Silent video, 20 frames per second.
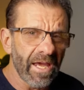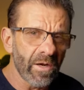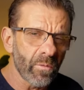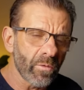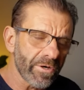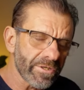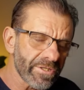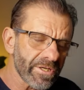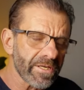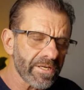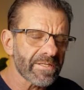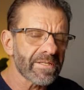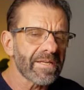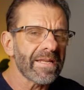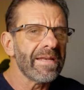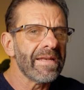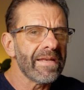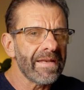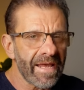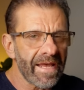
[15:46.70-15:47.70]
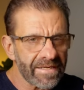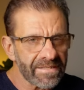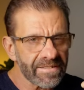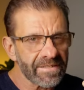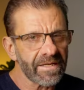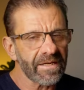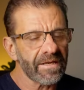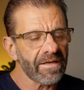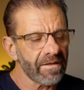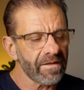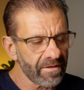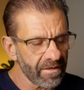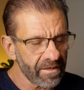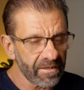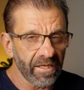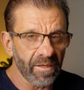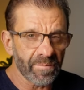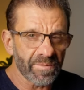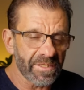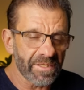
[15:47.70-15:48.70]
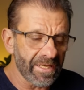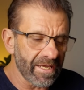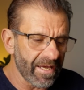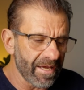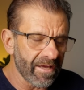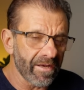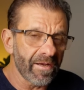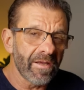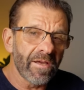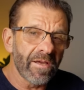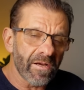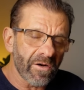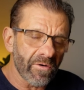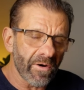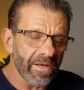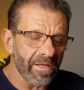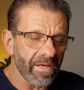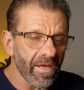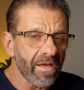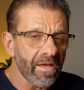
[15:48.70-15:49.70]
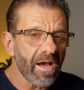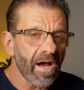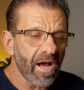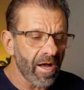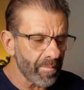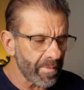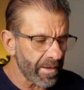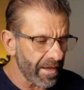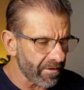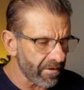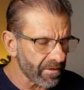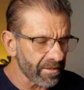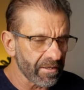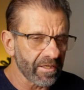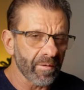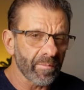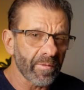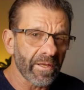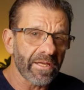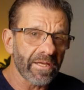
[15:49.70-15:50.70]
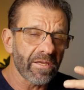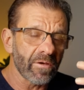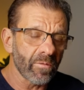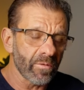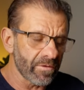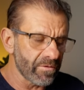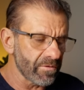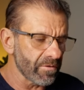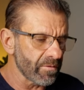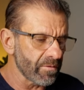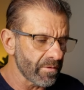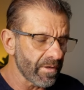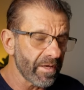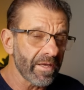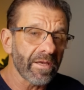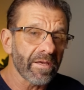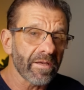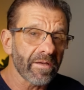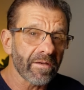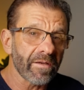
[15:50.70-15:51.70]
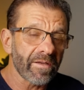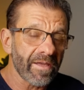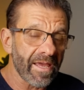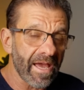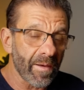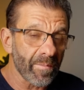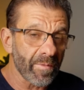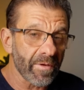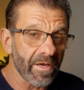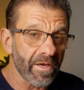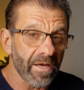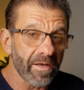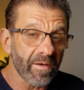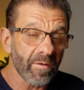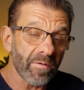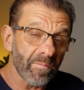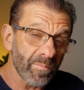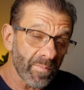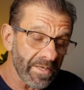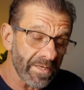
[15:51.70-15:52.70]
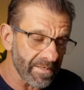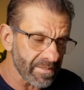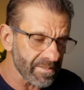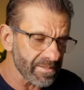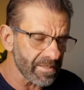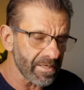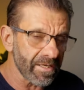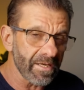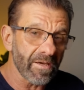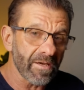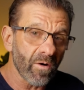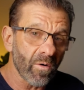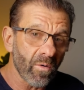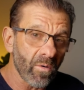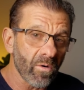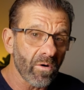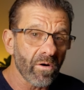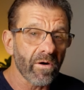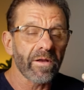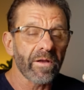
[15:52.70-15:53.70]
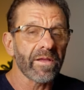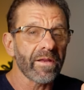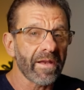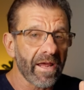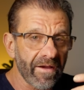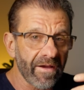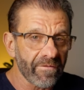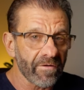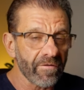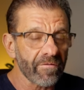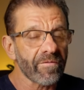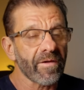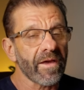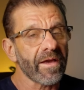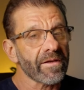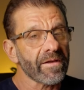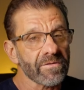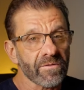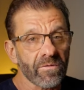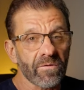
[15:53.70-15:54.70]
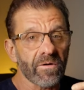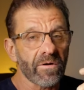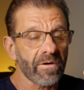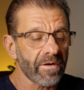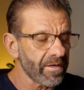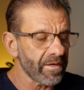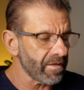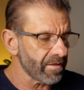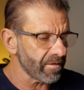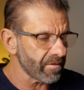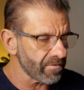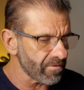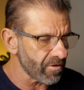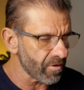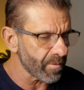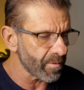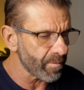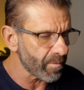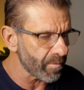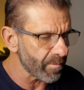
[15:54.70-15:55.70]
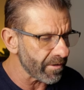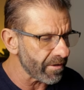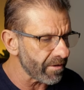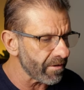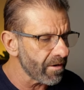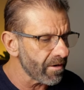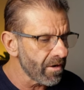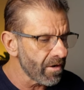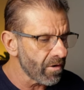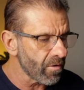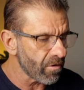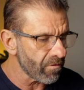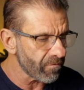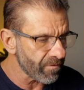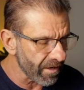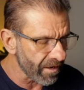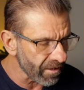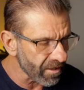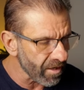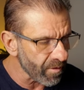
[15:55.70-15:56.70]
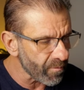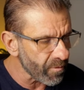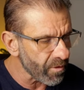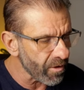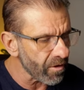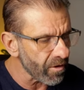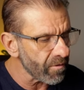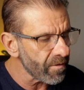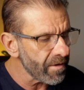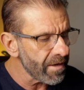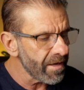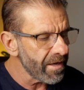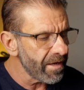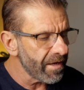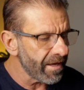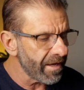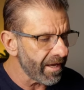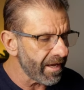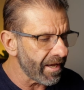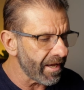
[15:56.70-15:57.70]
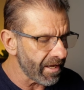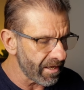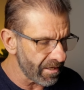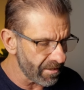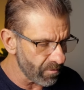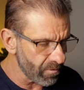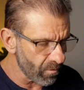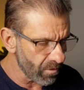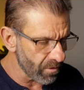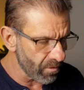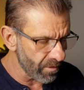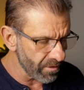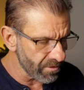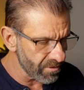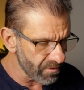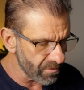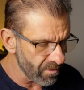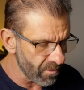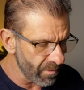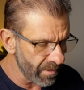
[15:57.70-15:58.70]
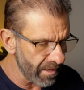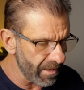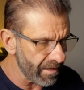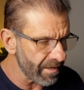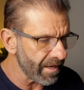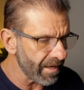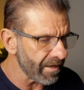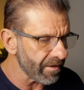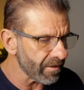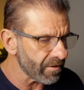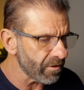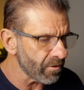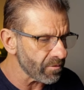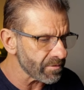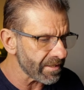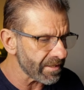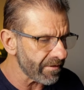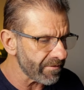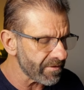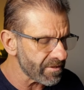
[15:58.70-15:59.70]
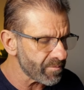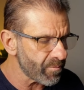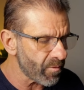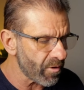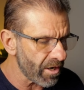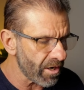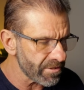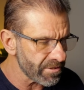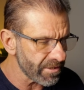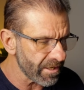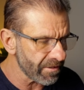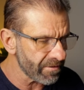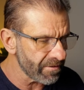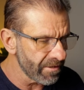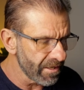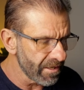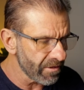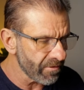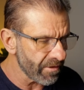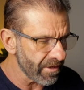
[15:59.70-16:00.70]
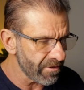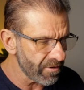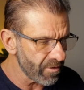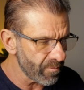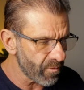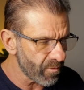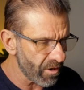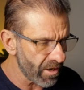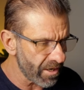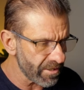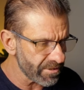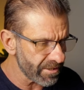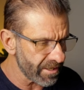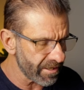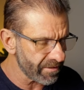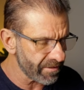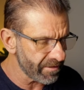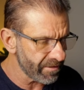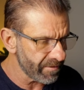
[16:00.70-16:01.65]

And we're just nesting the clips again, creating a compound clip like you would do in CapCut PC or in After Effects or in Adobe Premiere or Final Cut Pro. And we're going to go ahead and close out this project, create a new project,